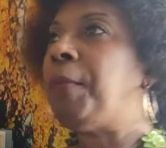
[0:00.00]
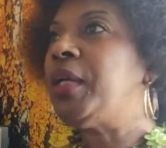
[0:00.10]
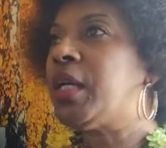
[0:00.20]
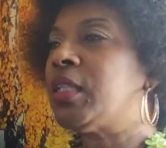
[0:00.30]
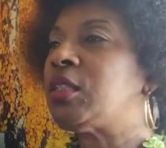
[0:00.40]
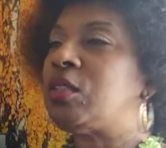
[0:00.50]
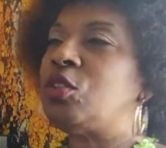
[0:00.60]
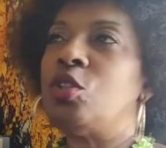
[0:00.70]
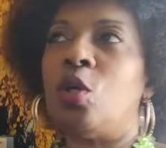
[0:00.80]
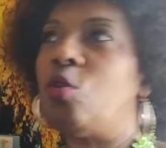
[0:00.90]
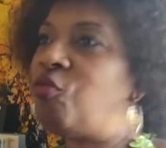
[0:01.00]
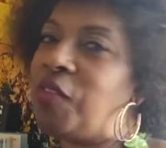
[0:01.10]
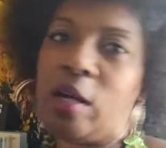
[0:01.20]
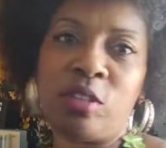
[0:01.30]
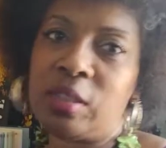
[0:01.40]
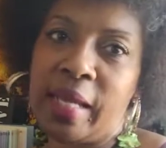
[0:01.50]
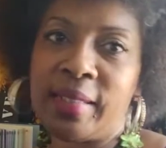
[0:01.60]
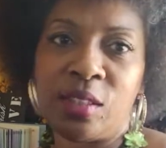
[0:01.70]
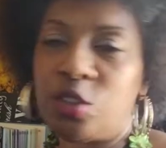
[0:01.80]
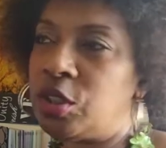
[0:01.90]
because, you know, Fauci
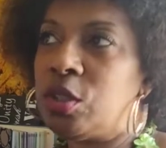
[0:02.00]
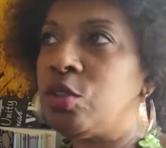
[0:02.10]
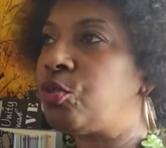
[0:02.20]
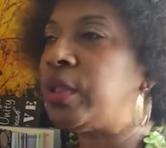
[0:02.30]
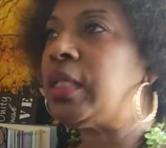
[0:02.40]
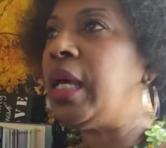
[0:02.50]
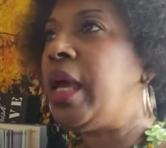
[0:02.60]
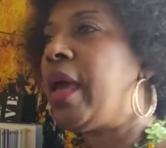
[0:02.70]
has their children